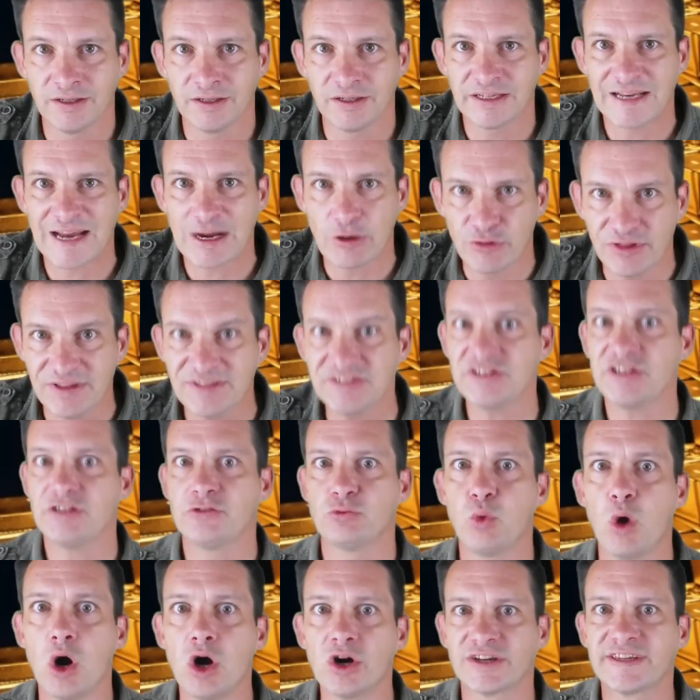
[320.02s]
Now, this
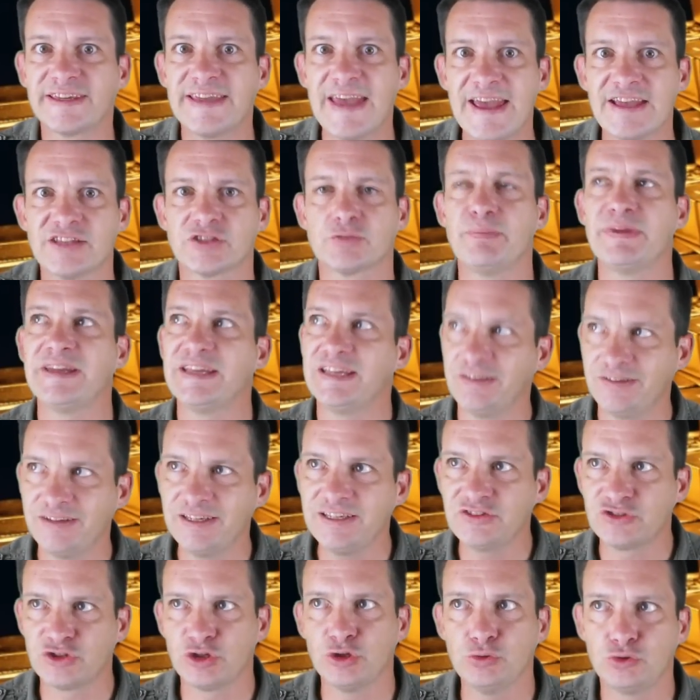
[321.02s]
is what gets me.
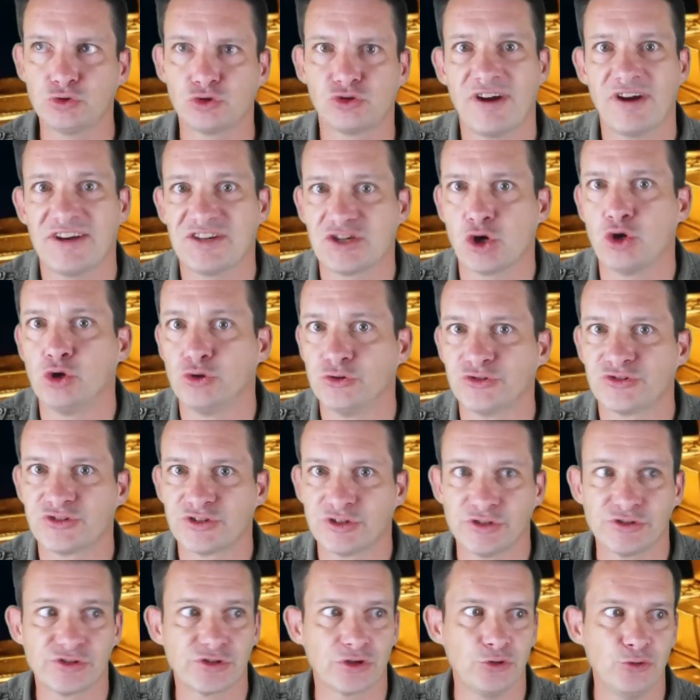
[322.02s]
These two treasure hunters